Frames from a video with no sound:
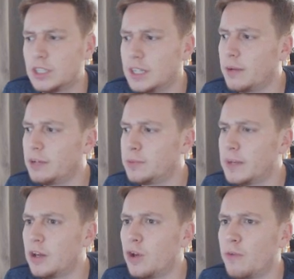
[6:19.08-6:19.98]
this year though, and he's
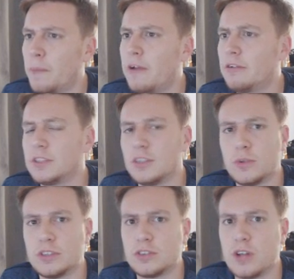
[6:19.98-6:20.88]
made a lot of appearances,
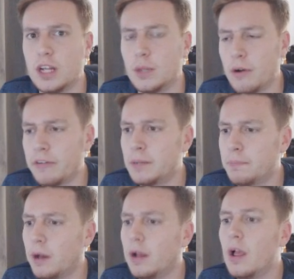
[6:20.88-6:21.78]
which is slightly worrying,
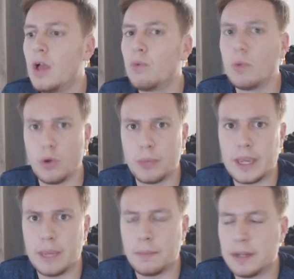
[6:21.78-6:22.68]
but we will be
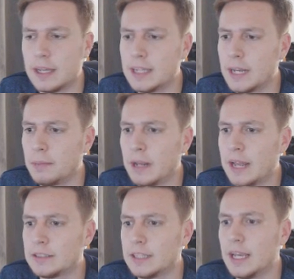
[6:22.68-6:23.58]
keeping Yannick
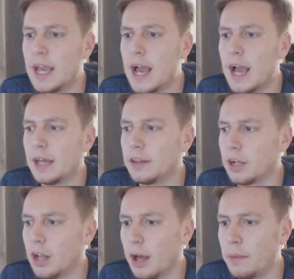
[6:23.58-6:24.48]
Bolasie at the
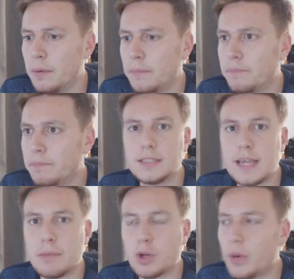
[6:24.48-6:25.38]
club.
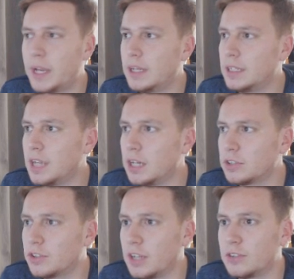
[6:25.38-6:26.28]
Sam McQueen,
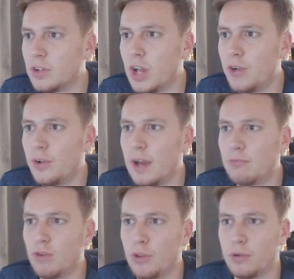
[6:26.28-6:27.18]
youngster, he's on loan
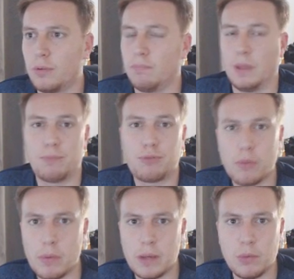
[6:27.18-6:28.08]
at Rotherham.
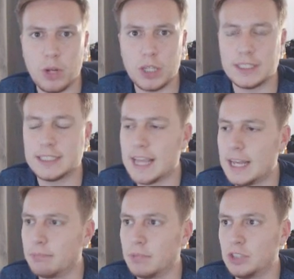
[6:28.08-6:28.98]
Probably will look to
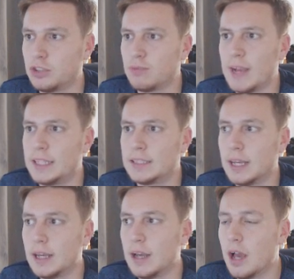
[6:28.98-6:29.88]
sell him and just raise
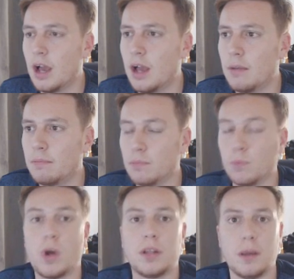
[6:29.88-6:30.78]

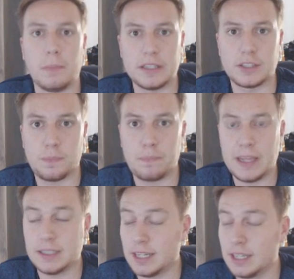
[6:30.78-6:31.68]
a bit of
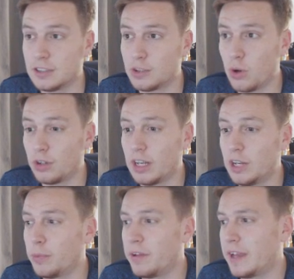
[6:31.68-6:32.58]
space in the squad and a
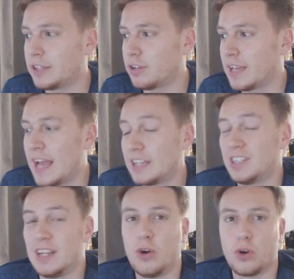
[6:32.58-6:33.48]
little bit of extra cash.
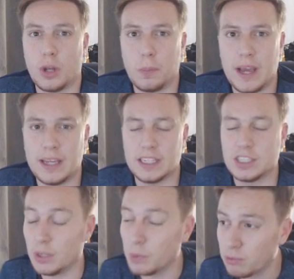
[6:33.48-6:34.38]
They're not going to play
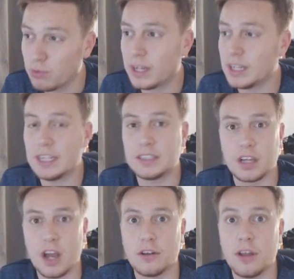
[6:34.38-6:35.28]
this year. We really need
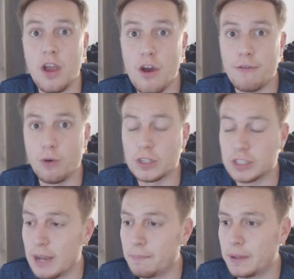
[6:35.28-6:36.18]
to gun for the
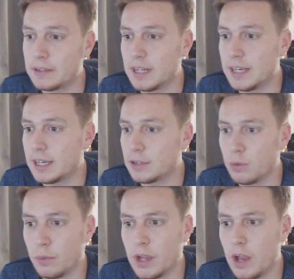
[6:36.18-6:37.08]
Champions League. That's
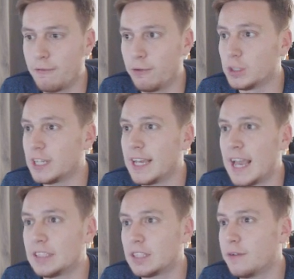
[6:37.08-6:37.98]
what we're going for. Jake
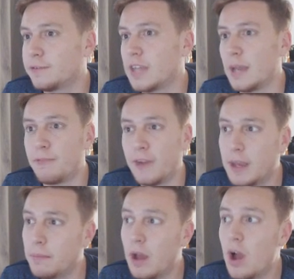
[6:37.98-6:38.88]
Hesketh, same for
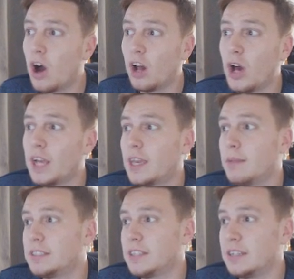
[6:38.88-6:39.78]
him. I like
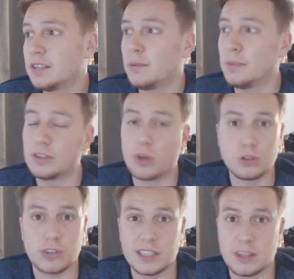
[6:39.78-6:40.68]
him. He's decent, but his
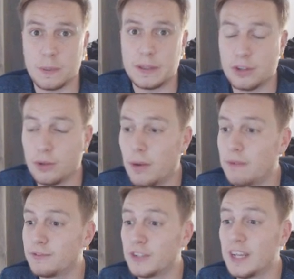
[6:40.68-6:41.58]
contract's up in 2
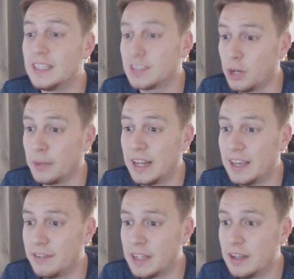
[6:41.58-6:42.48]
months. He's going to be
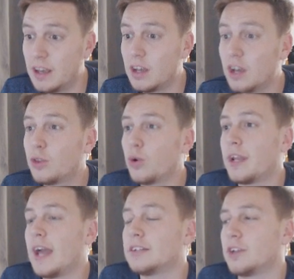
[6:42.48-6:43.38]
leaving.
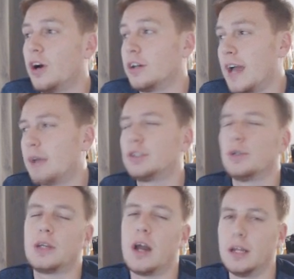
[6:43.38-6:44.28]
Thorgan Hazard,
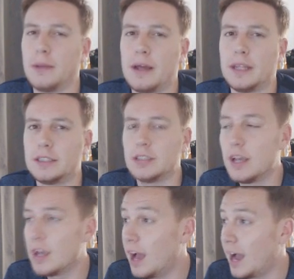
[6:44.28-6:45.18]
absolutely gutted about this.
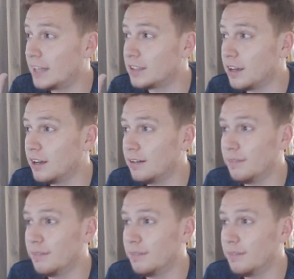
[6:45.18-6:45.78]
Had